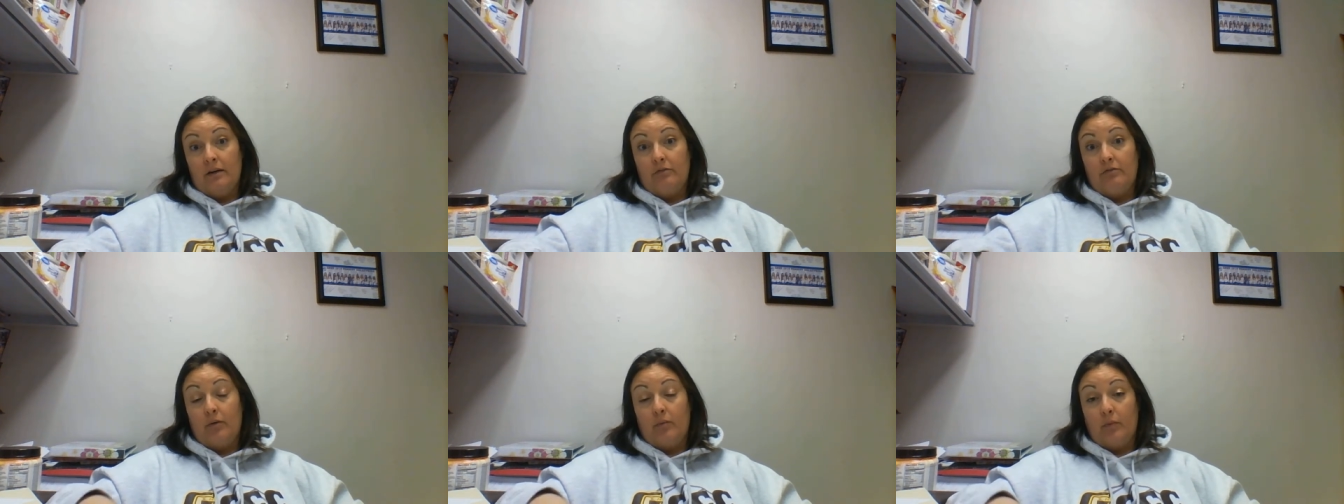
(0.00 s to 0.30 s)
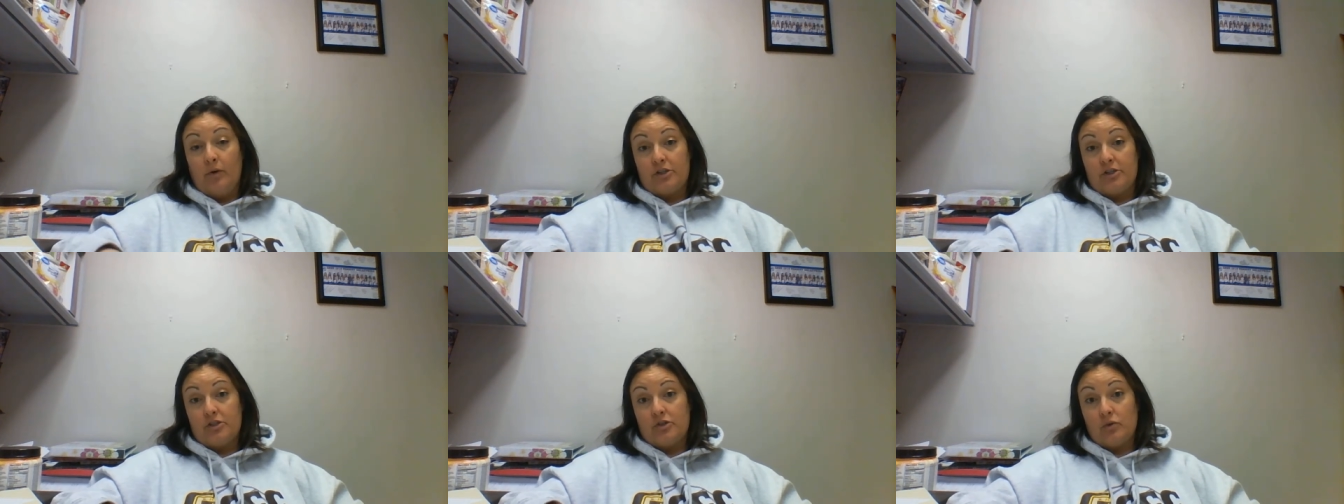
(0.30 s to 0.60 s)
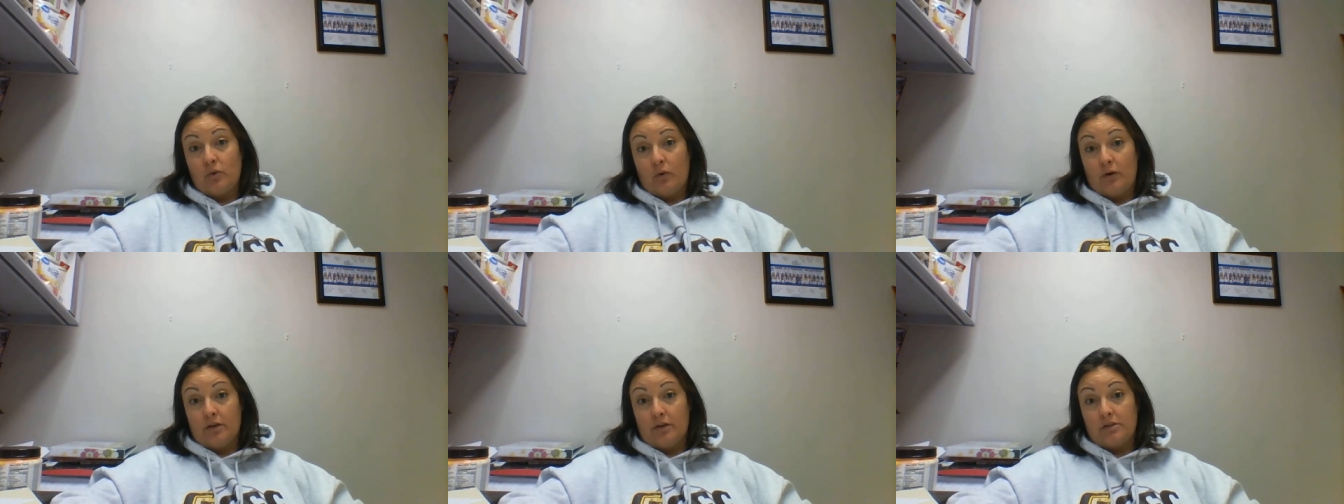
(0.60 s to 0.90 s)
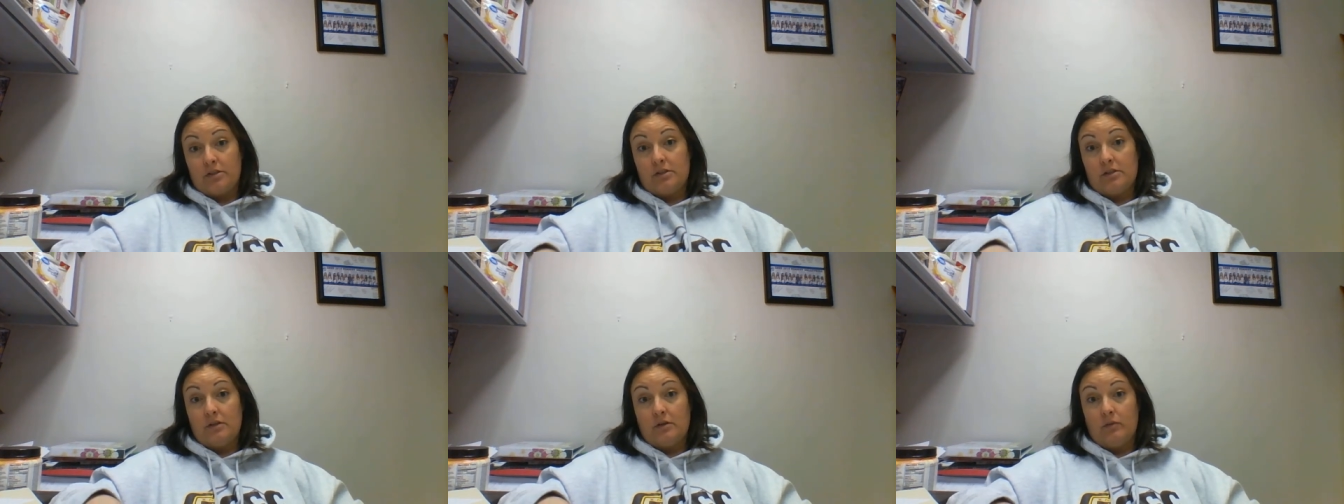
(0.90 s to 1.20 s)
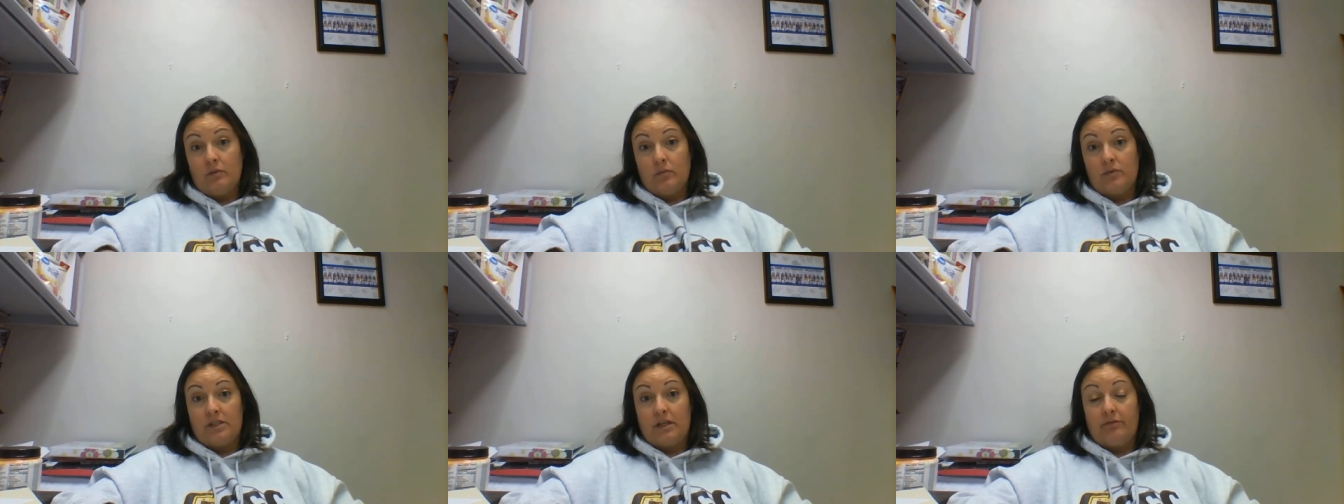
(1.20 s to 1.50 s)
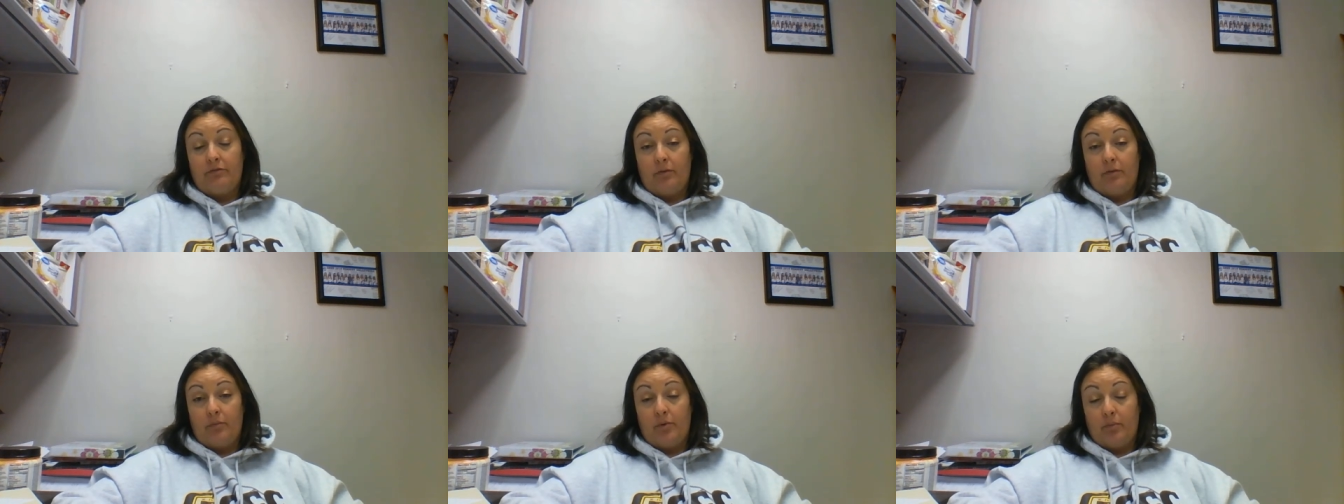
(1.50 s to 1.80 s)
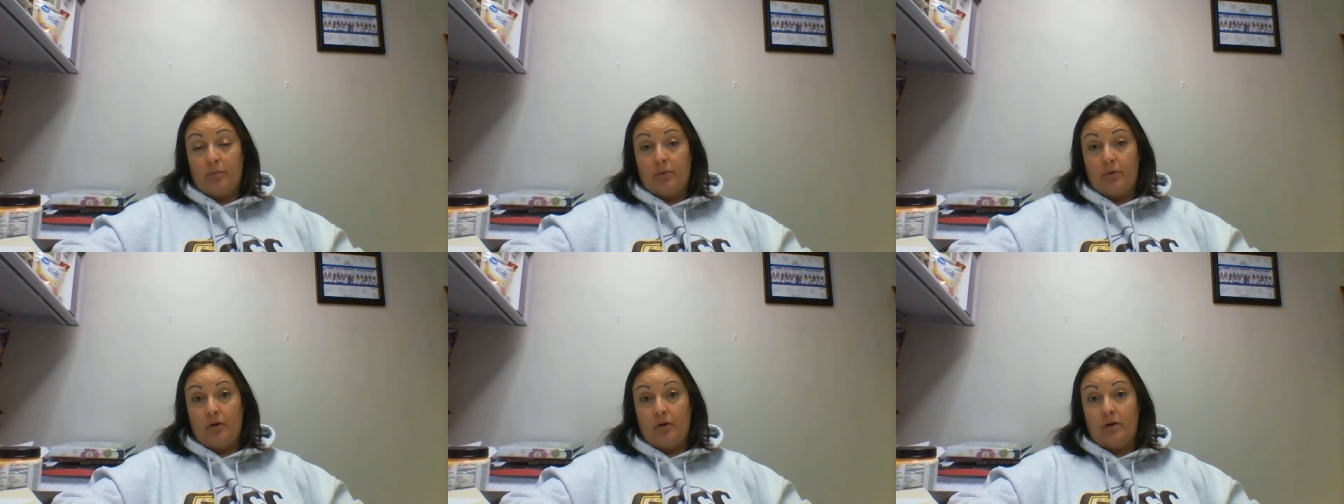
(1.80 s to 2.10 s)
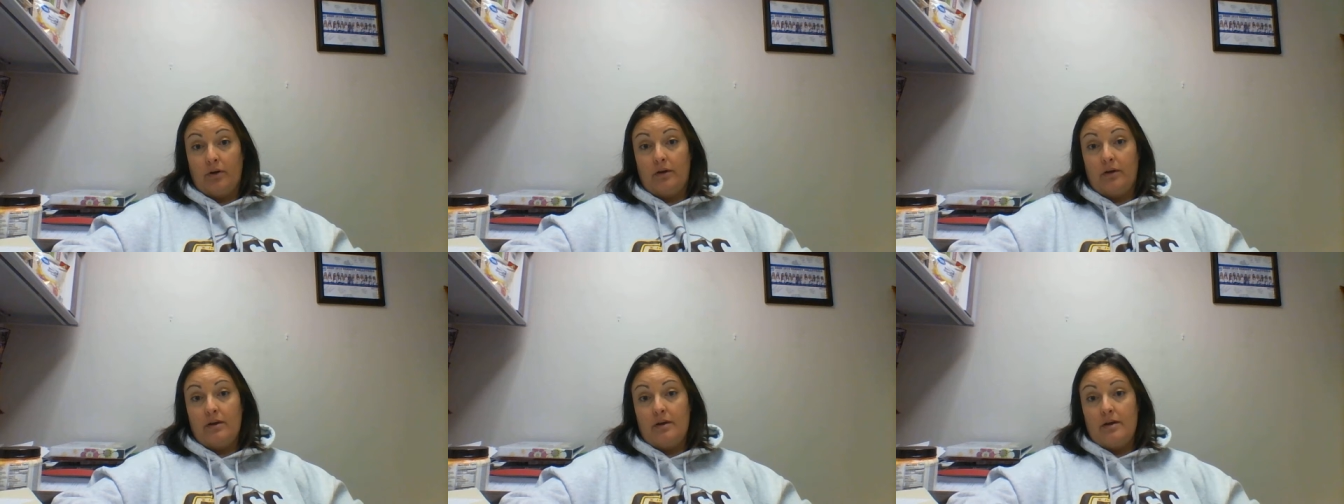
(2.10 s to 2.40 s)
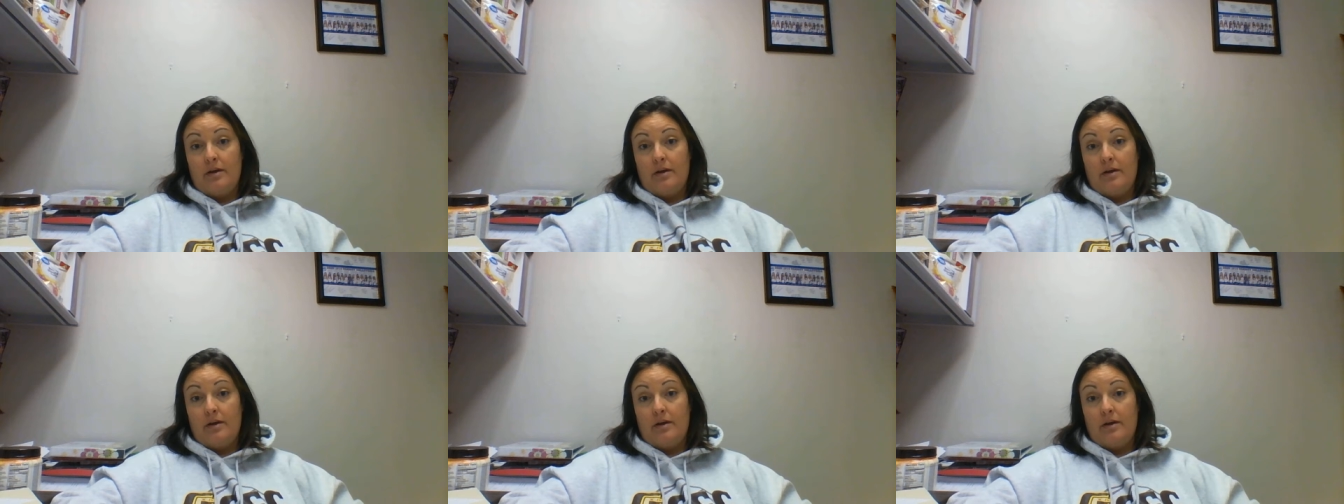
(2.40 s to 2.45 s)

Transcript: from which source, was that from your book,